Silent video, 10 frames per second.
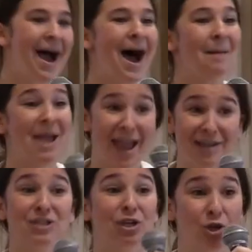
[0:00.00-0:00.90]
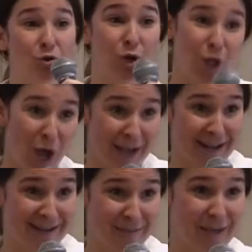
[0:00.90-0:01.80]
um, and to new
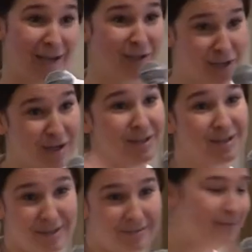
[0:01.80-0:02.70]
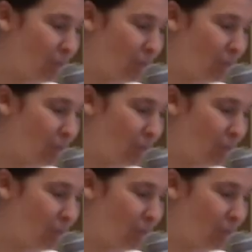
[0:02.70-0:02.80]
clients because she's,